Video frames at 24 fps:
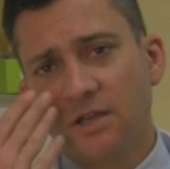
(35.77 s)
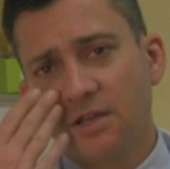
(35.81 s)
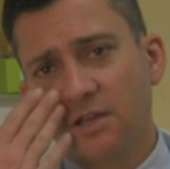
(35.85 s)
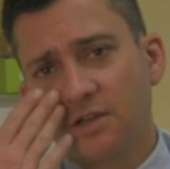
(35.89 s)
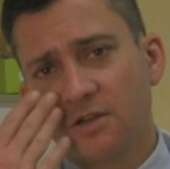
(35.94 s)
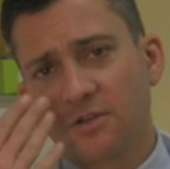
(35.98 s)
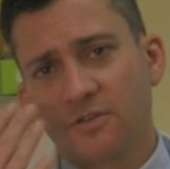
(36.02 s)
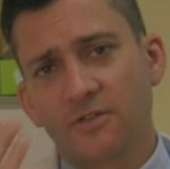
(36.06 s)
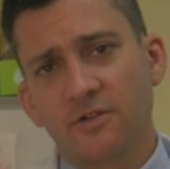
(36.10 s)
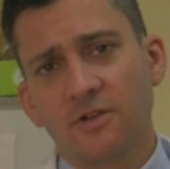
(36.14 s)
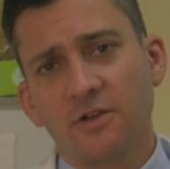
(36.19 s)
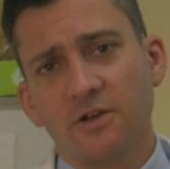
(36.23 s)

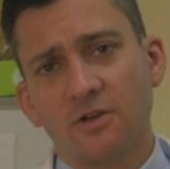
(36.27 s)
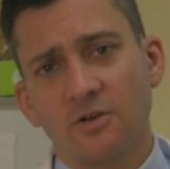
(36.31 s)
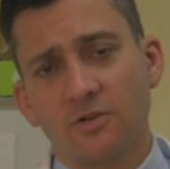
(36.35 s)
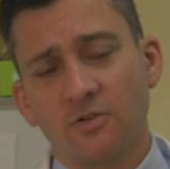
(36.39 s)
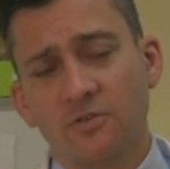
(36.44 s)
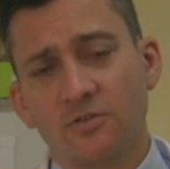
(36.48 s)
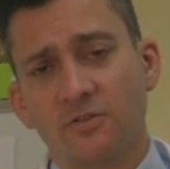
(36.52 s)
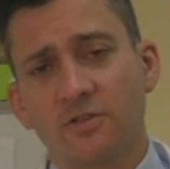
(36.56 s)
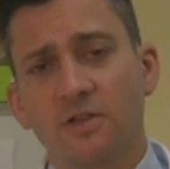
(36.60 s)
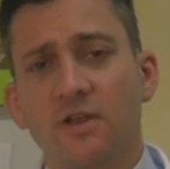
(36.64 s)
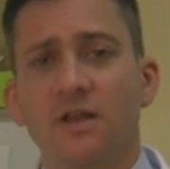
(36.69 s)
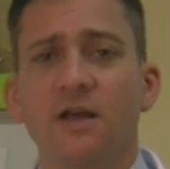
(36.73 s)
into the
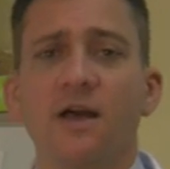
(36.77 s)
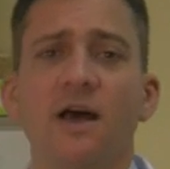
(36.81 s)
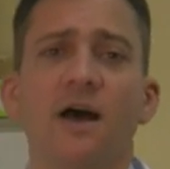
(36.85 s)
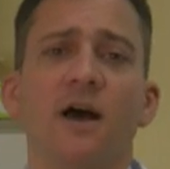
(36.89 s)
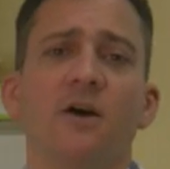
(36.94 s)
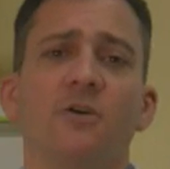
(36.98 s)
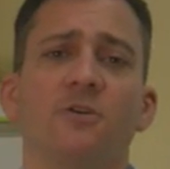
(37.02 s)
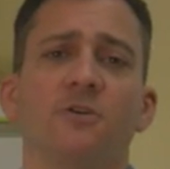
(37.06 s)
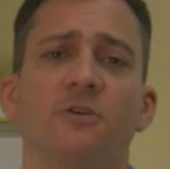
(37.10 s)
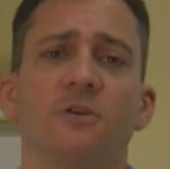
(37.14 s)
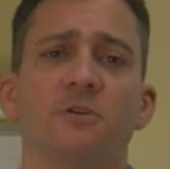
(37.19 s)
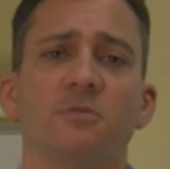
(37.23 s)
nose.
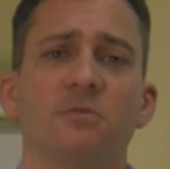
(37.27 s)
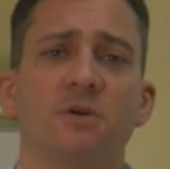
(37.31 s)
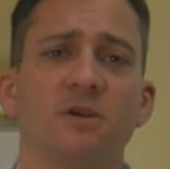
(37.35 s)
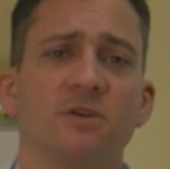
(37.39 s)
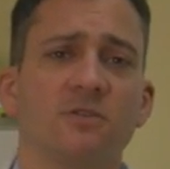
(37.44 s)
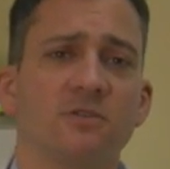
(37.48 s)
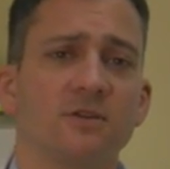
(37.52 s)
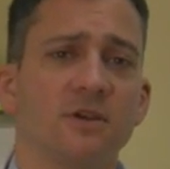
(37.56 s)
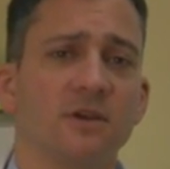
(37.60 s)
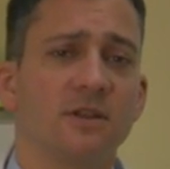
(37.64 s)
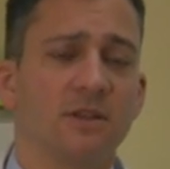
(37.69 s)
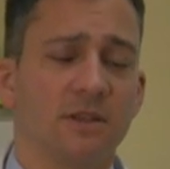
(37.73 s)
How are you going to
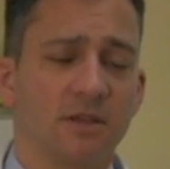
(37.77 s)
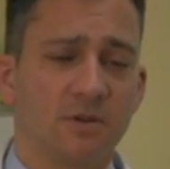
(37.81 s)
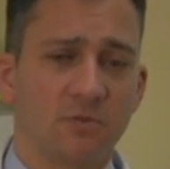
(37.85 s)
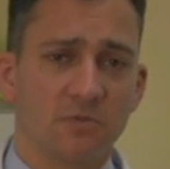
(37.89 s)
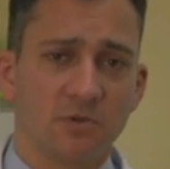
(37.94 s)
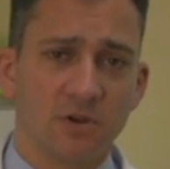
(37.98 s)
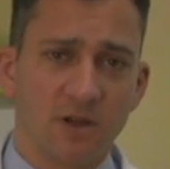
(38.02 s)
make saline?